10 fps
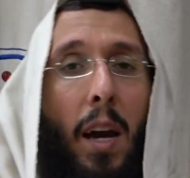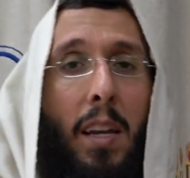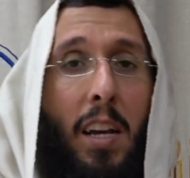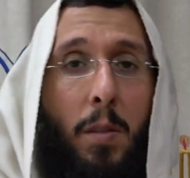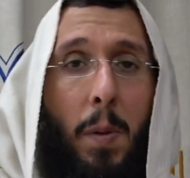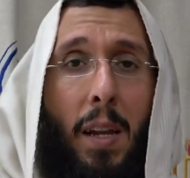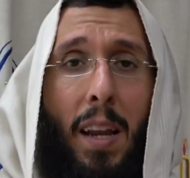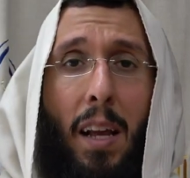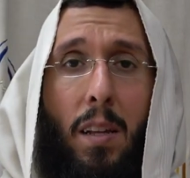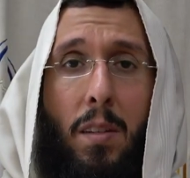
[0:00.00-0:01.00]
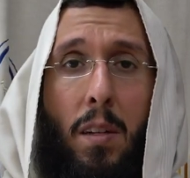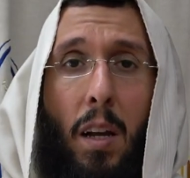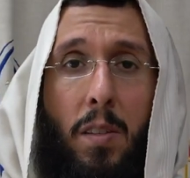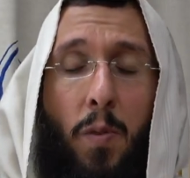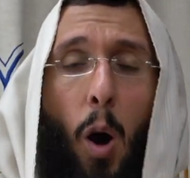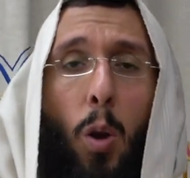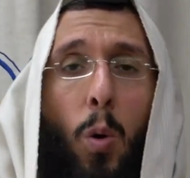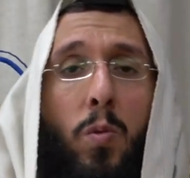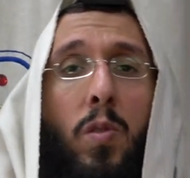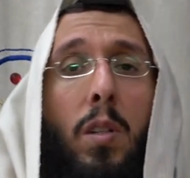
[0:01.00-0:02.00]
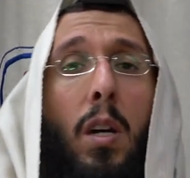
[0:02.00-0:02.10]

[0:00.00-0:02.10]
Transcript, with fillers: and he explained as, as follows.